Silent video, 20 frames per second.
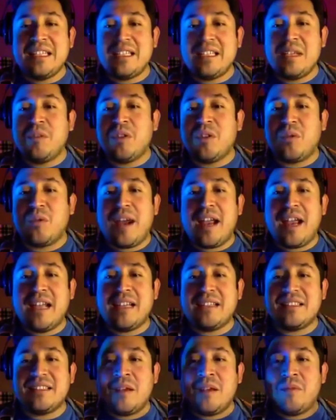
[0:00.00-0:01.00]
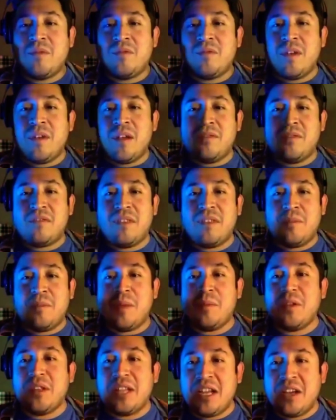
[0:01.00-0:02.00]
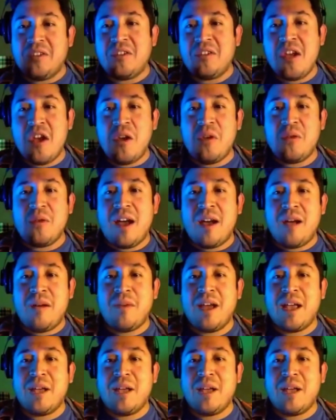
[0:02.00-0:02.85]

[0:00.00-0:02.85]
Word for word: similar way as some of the people here know uh,